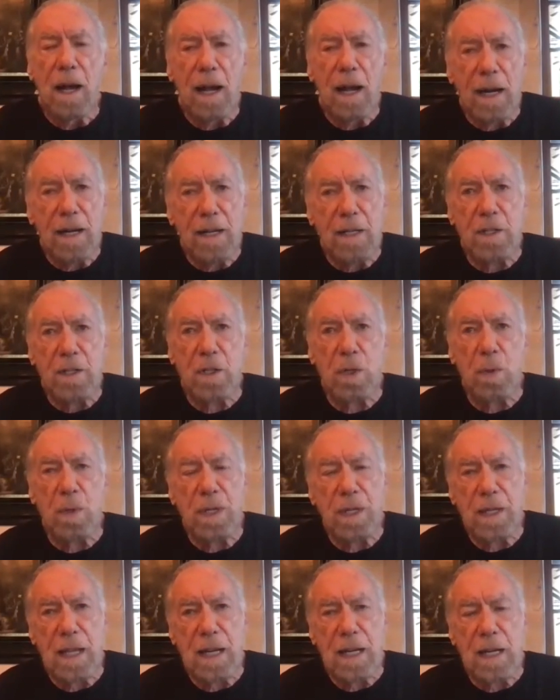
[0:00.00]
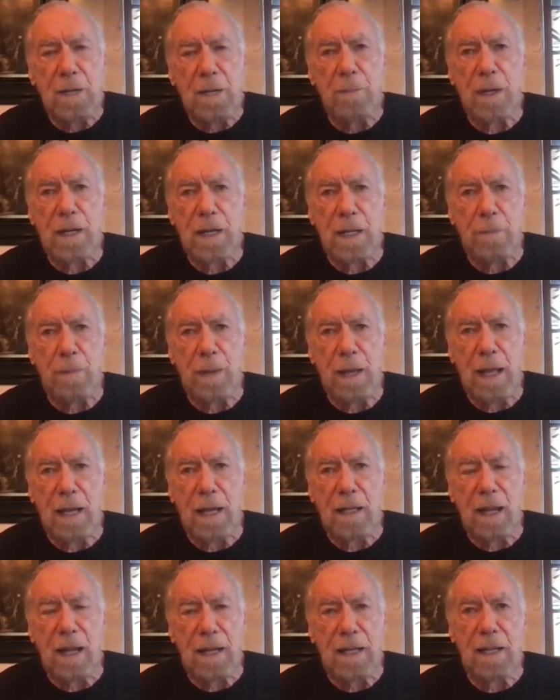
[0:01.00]
I didn't do it to get any money
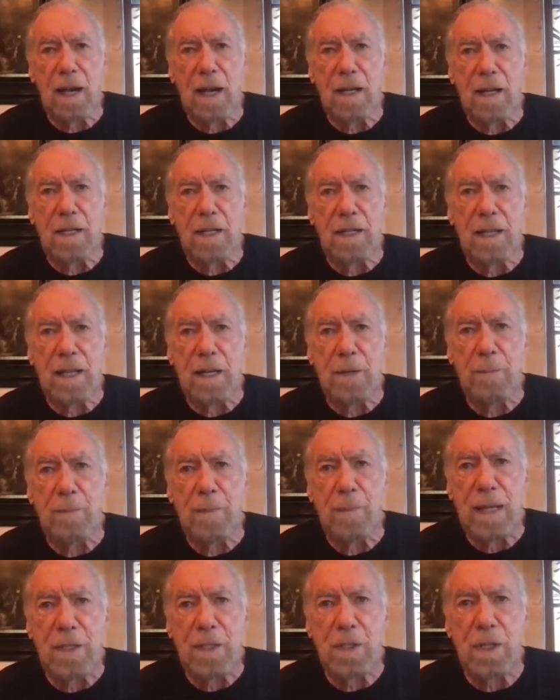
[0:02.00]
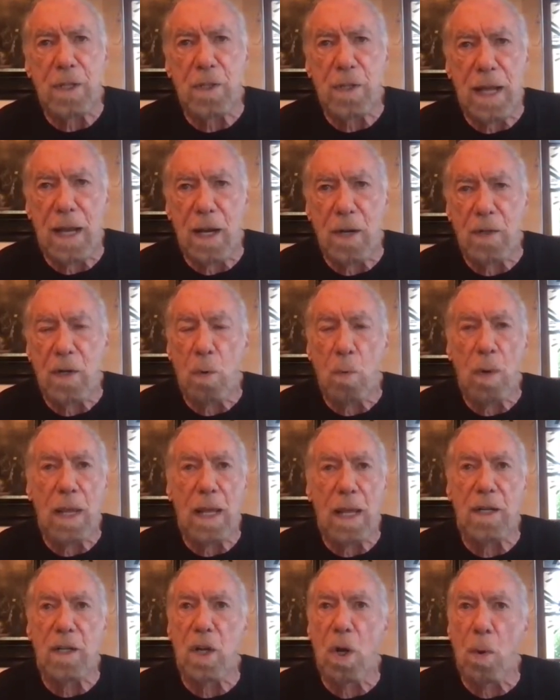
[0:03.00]
back. I got it to get a message out. We
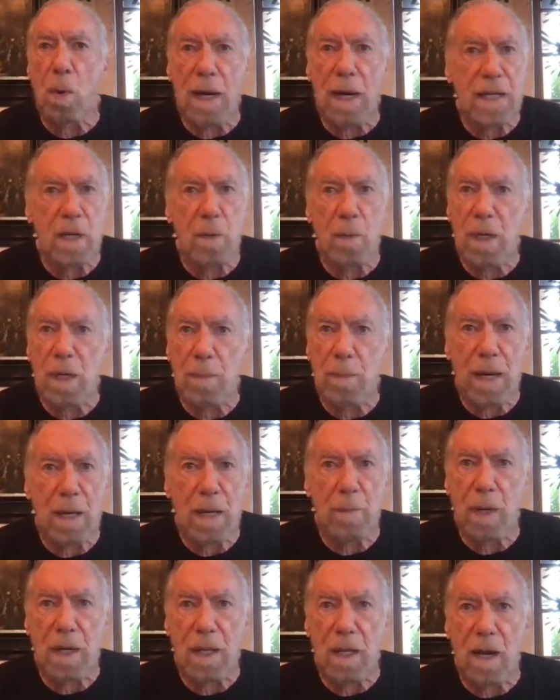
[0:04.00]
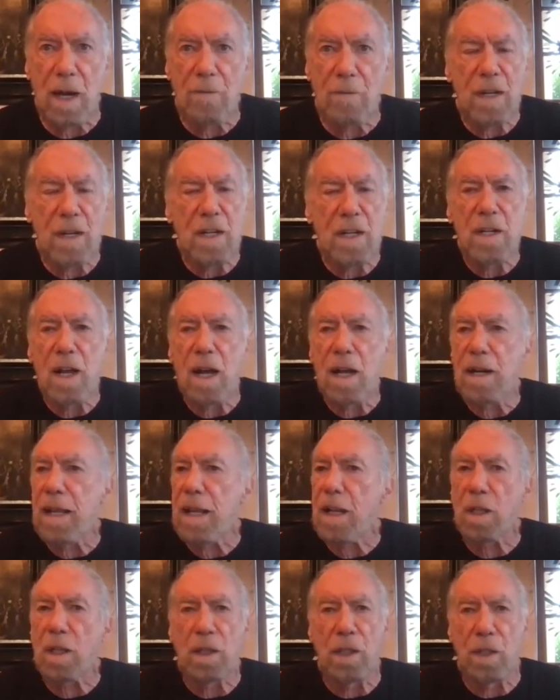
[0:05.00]
had no idea we'd make money off it, not
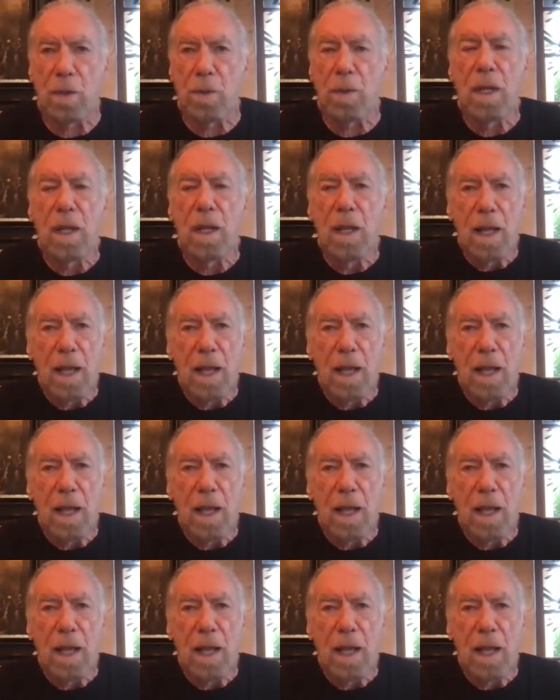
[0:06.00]
a clue.